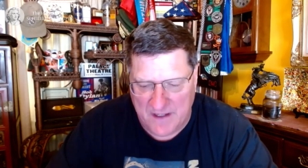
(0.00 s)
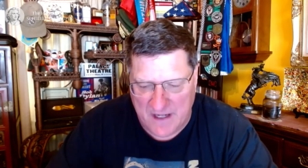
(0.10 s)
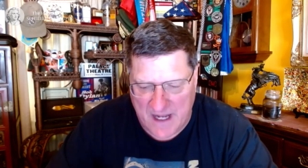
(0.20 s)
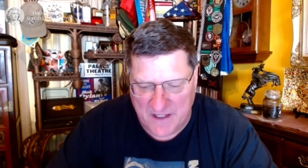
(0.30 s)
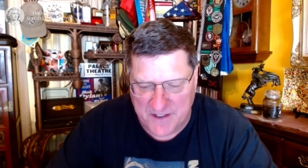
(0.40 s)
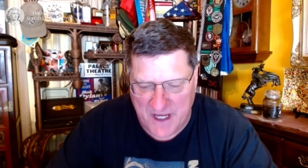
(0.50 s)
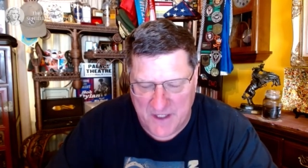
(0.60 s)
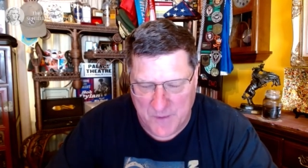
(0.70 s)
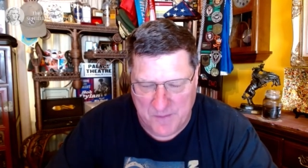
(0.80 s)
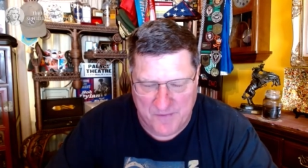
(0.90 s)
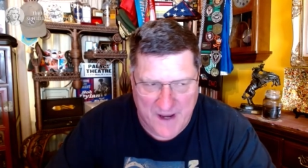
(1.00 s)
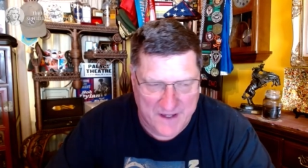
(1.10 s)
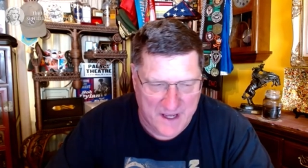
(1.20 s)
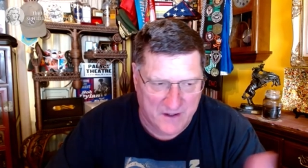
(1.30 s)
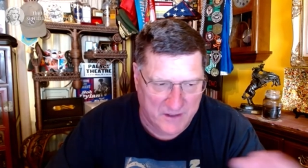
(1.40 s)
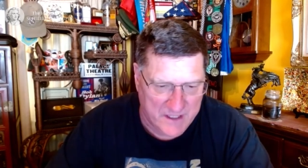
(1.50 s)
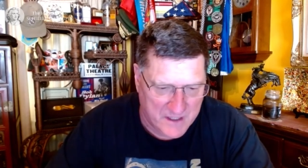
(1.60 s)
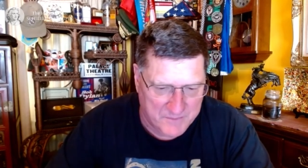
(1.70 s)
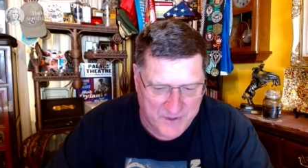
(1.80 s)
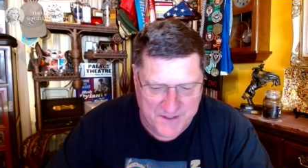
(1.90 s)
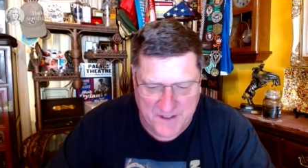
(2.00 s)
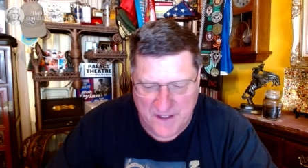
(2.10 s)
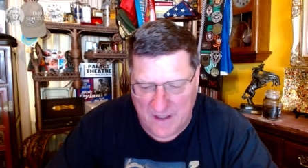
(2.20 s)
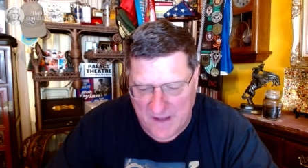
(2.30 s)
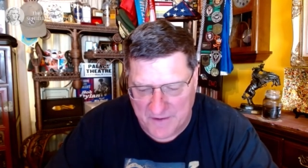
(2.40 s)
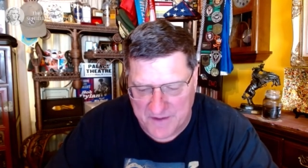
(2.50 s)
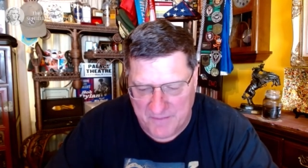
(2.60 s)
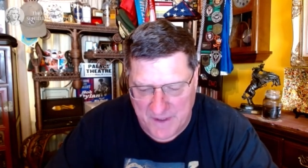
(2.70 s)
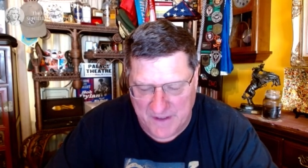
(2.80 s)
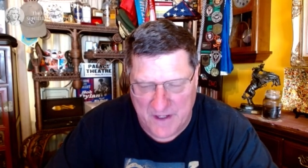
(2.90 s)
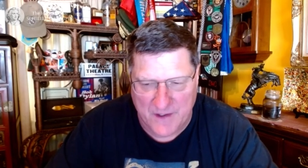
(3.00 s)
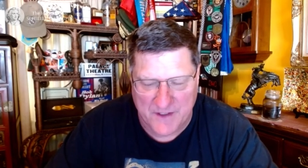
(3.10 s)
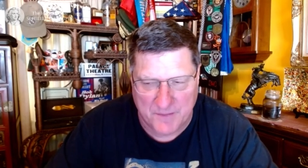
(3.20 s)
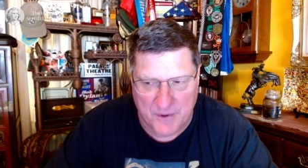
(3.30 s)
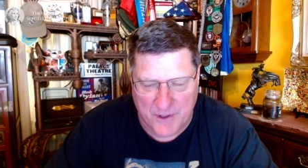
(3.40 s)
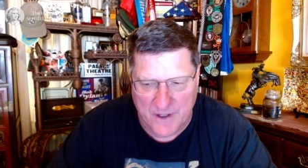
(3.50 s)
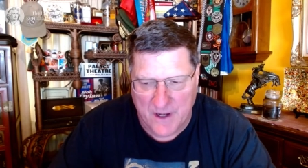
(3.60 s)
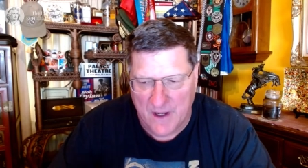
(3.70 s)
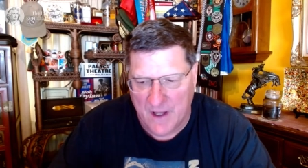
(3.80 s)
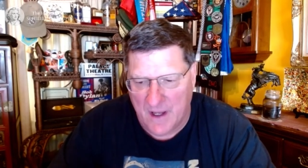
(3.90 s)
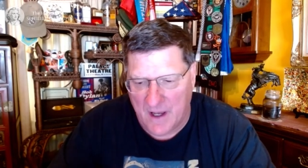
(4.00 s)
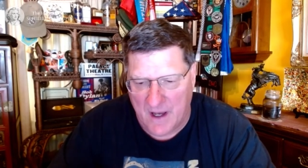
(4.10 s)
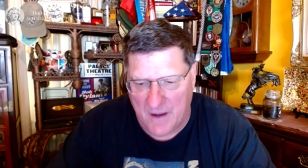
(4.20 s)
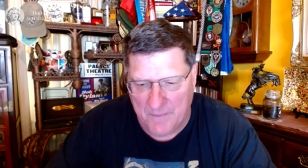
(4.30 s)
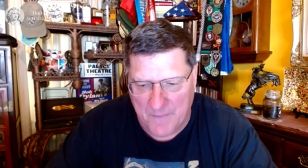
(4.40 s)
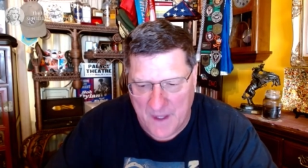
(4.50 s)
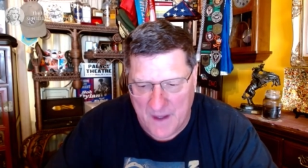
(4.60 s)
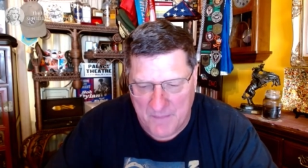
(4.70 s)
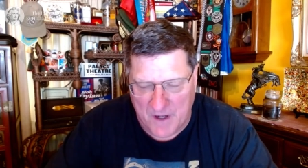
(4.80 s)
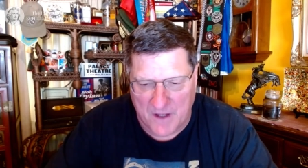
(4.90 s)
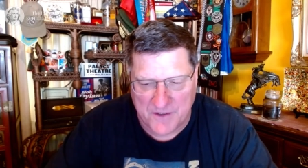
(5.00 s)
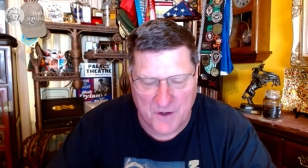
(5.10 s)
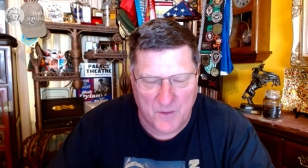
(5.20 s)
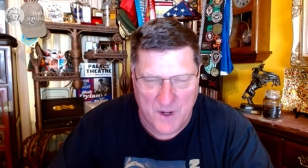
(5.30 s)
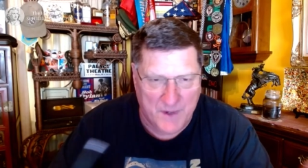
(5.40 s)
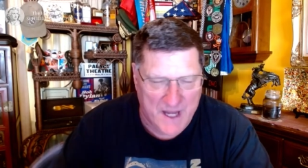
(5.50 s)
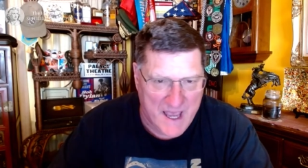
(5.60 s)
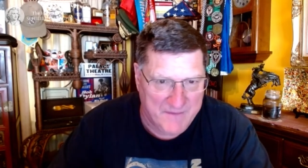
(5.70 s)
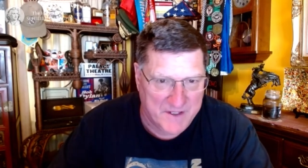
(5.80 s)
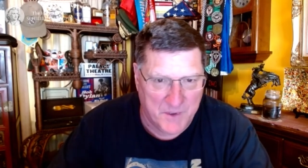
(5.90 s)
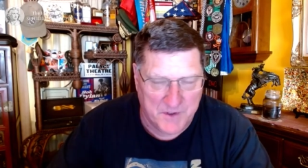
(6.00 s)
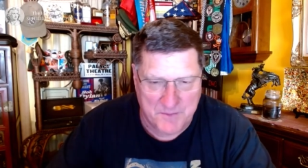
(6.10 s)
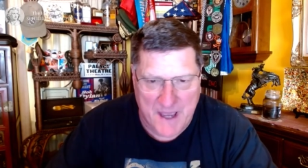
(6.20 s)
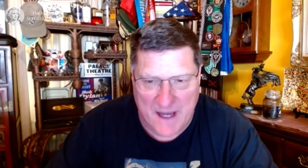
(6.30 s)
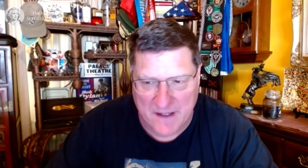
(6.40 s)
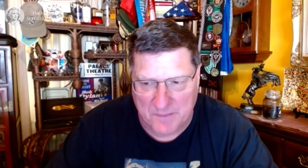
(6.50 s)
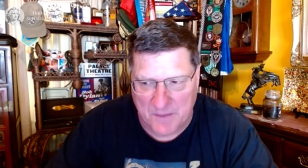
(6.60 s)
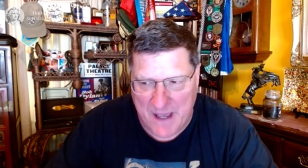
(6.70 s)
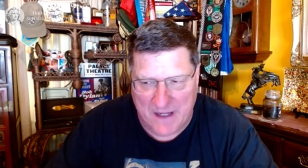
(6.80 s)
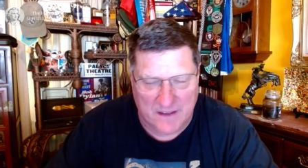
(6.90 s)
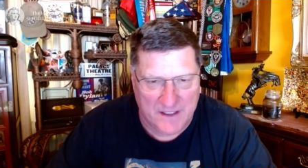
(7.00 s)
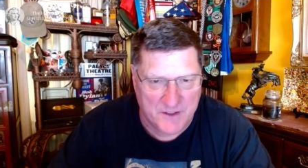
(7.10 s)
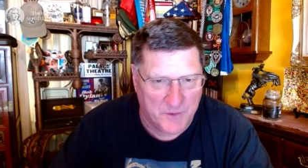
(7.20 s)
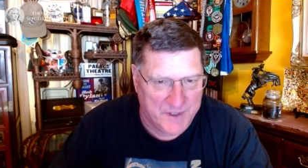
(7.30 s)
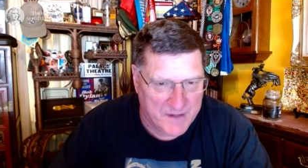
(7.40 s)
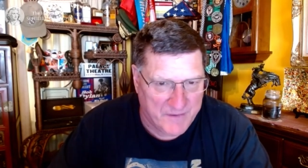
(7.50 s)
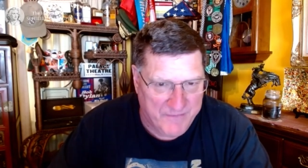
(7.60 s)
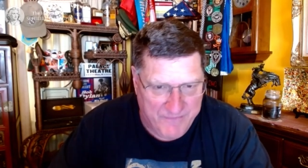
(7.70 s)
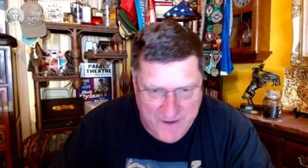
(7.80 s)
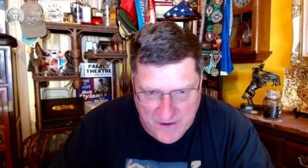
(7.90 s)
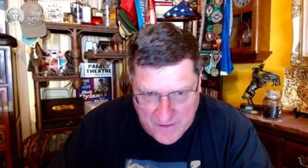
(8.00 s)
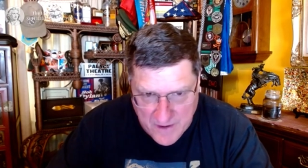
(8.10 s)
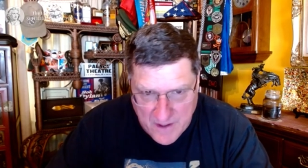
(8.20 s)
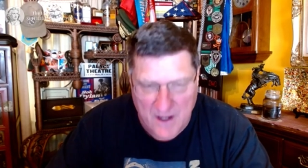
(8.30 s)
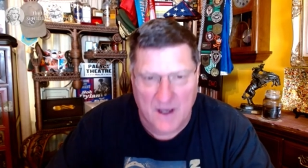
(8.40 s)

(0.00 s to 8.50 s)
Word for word: that the United States would provide not only unprecedented levels of military support, um, but also we would have Israel's back diplomatically. Israel will never fear